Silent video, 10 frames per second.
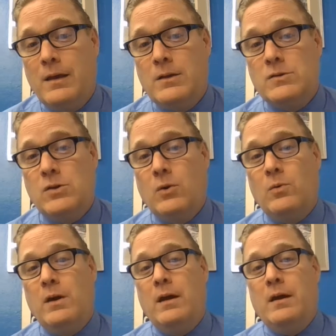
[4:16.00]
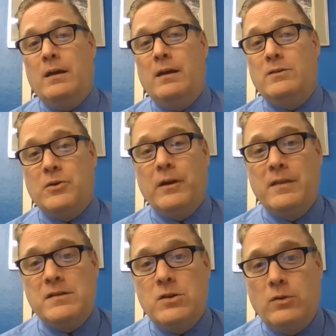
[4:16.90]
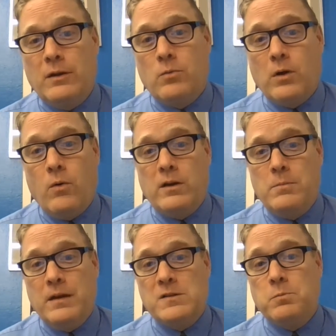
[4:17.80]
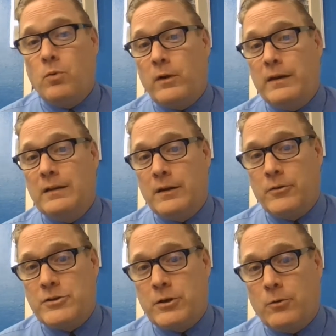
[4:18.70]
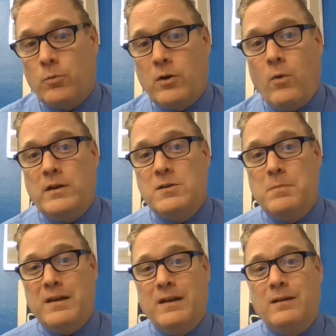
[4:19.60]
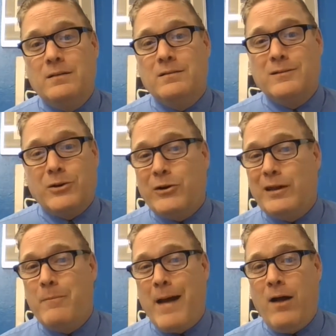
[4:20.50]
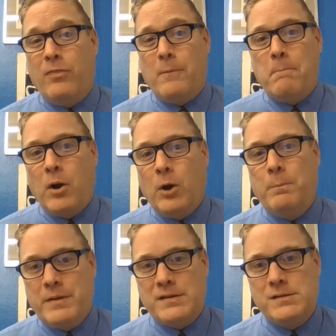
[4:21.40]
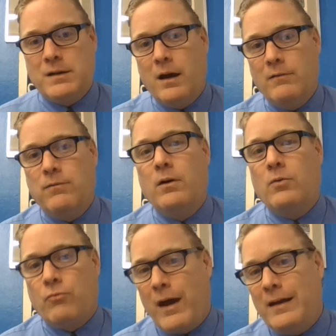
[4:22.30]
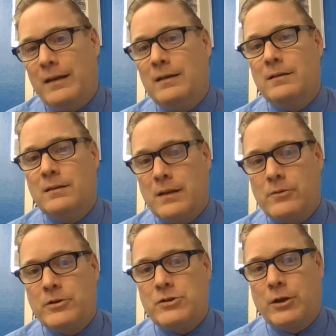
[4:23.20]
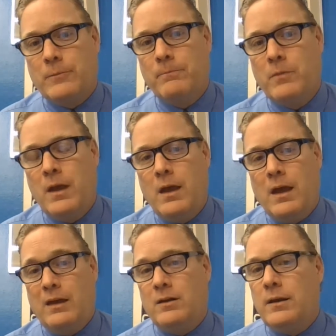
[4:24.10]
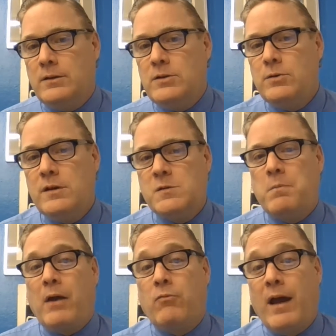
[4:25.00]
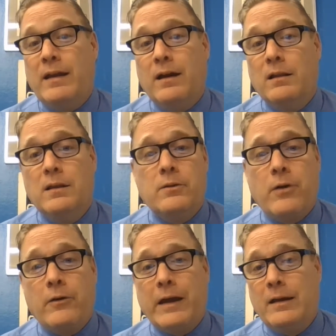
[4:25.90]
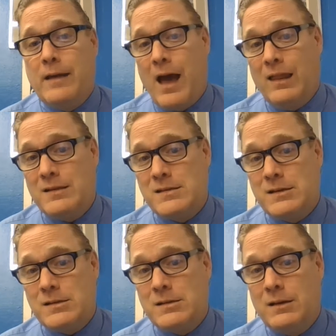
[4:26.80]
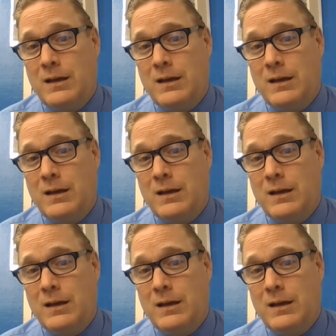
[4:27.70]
So during this unit, we're going to be exploring literature. We're going to be learning about the purpose of writing literature. And you're going to do this by writing a literary analysis.